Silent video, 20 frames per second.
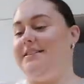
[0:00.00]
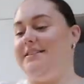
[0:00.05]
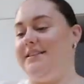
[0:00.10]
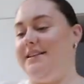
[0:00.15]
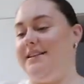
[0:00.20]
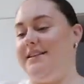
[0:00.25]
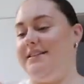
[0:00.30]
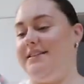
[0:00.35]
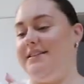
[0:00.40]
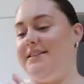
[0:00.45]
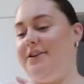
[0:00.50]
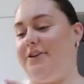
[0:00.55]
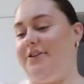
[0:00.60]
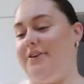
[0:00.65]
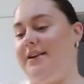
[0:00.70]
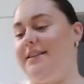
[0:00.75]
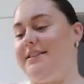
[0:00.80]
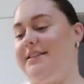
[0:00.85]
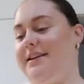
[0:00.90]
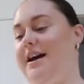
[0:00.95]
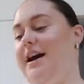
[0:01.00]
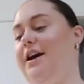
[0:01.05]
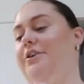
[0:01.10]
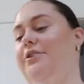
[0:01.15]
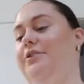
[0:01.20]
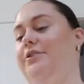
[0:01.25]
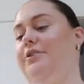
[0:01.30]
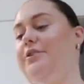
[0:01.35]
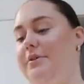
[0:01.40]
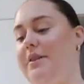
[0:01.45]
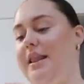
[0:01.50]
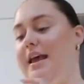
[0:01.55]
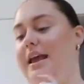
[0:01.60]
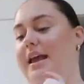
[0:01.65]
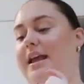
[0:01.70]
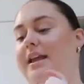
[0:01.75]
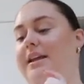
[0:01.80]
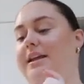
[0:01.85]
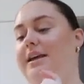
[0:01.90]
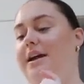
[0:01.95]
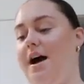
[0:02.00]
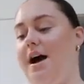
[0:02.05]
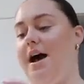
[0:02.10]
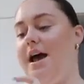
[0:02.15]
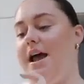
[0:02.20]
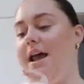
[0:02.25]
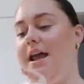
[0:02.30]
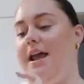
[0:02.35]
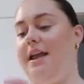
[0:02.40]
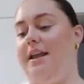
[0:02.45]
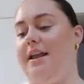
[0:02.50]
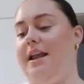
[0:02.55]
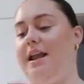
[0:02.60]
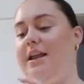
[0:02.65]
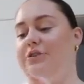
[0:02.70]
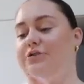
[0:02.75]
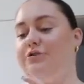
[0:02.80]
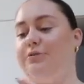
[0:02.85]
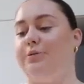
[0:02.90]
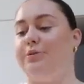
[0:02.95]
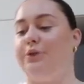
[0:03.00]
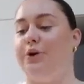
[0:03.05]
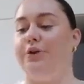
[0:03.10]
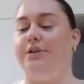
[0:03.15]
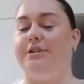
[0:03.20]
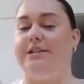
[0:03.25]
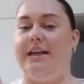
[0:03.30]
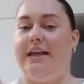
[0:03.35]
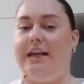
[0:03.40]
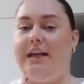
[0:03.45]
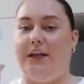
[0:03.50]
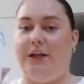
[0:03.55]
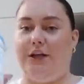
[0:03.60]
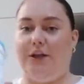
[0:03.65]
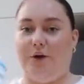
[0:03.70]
This is the Greek style plain high in natural protein